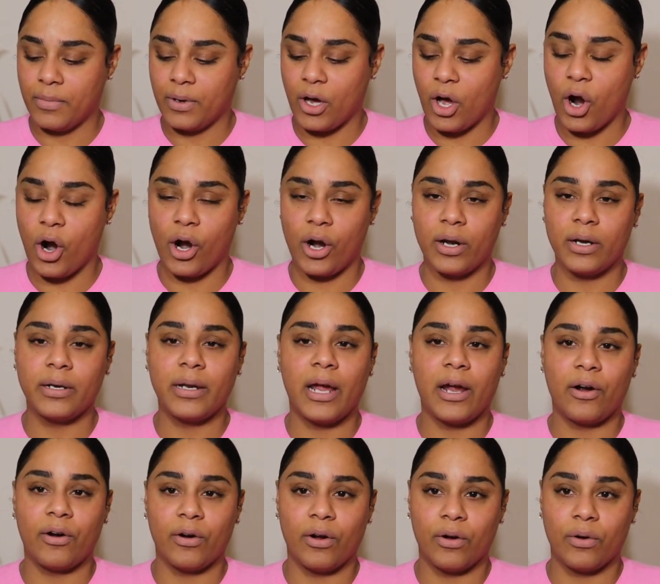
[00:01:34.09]
heart and
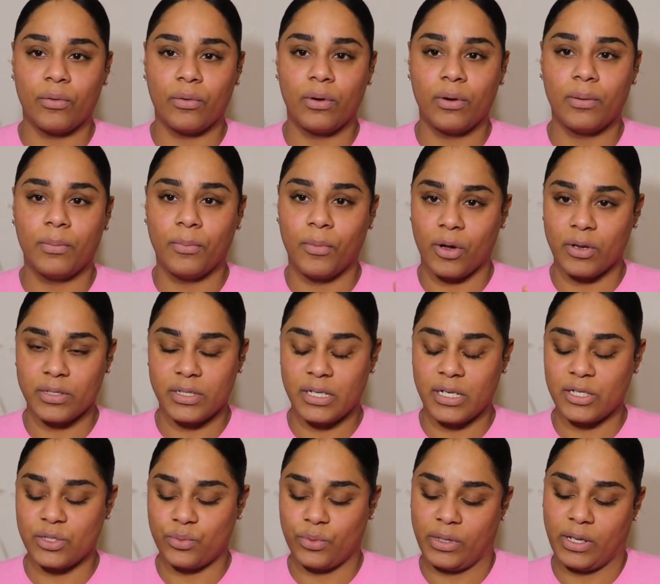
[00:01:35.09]
arrow
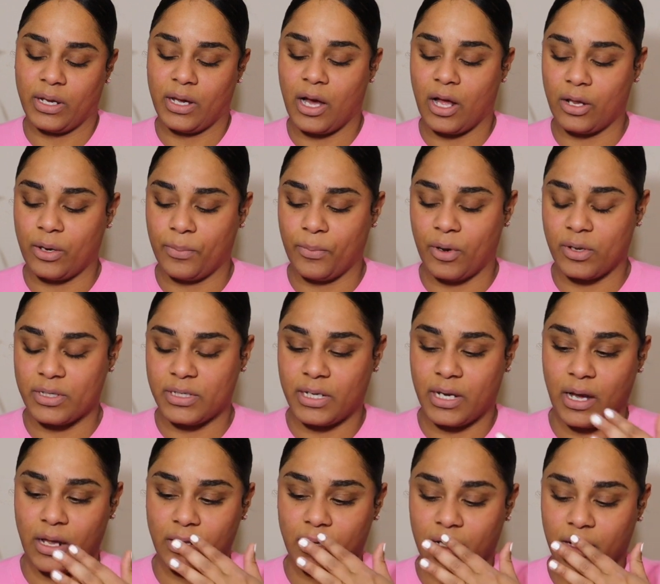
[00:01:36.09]
multi is what they call it.
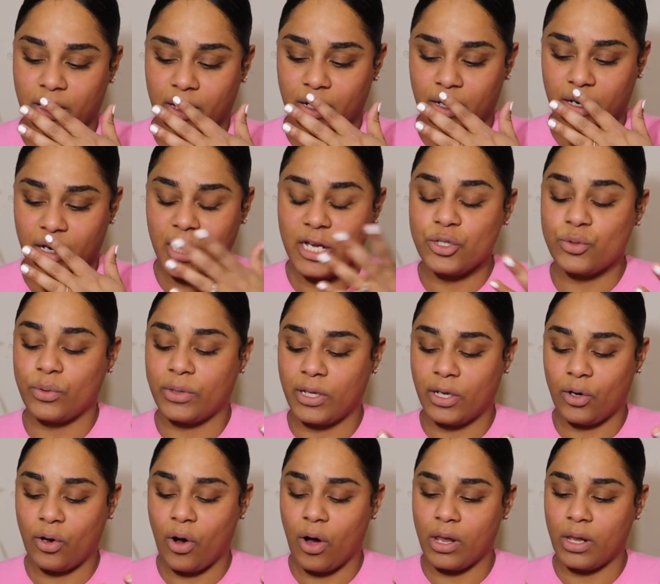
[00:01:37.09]
Multicolor is what
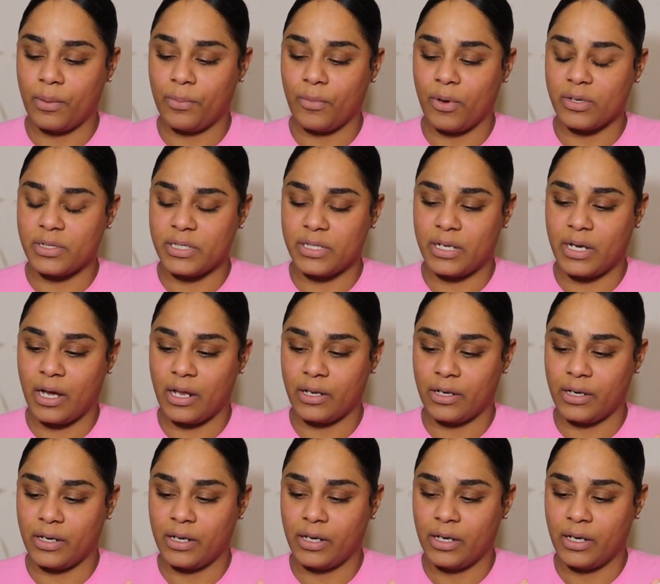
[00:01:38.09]
they call it.
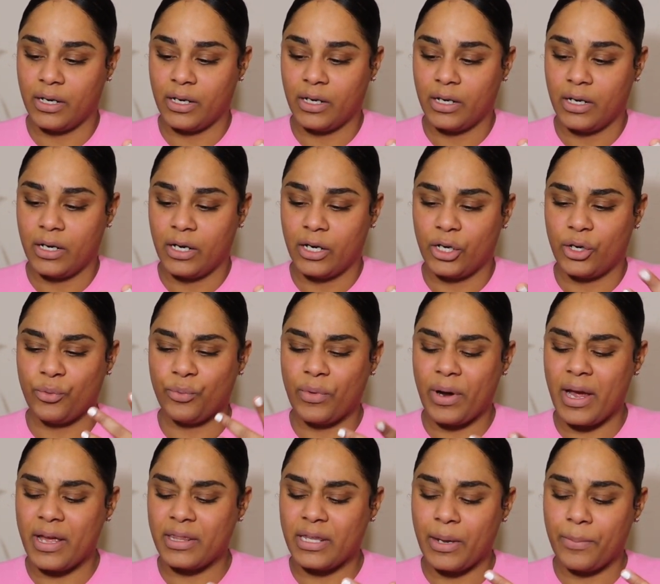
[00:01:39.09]
Multicolor. The
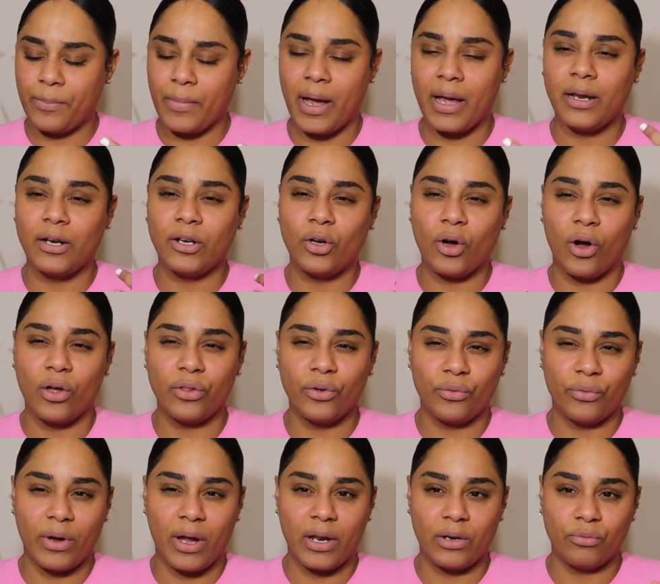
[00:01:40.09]
red, they might call the
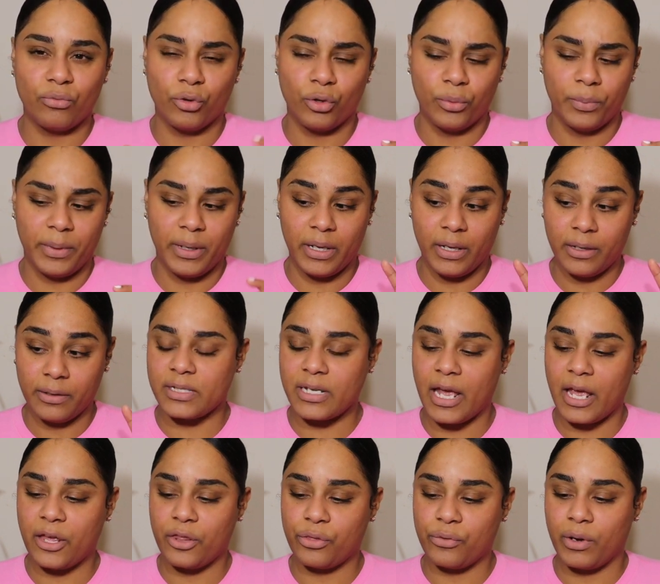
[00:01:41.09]
red ruby.
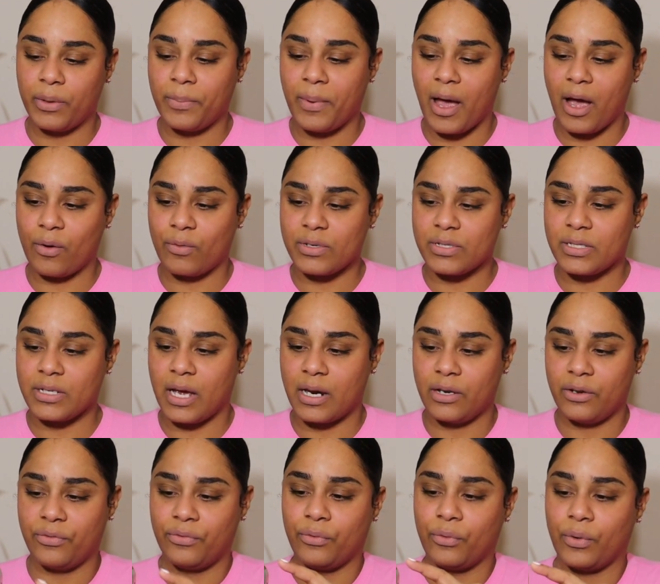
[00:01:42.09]
Tank 3-pack was
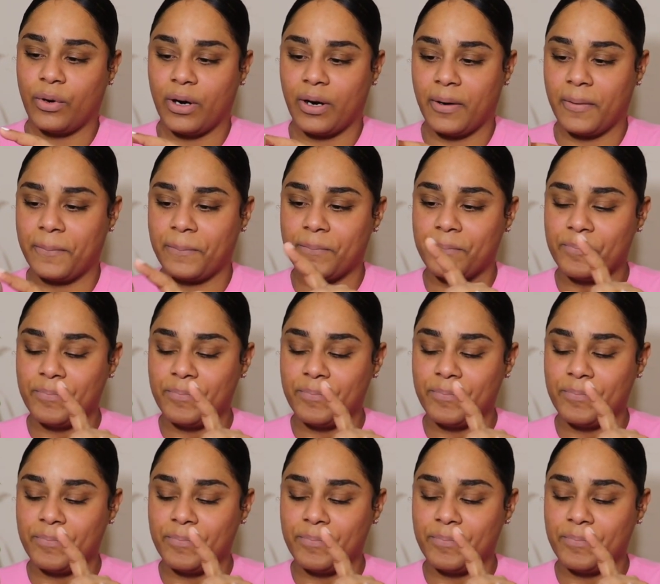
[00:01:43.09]
$94,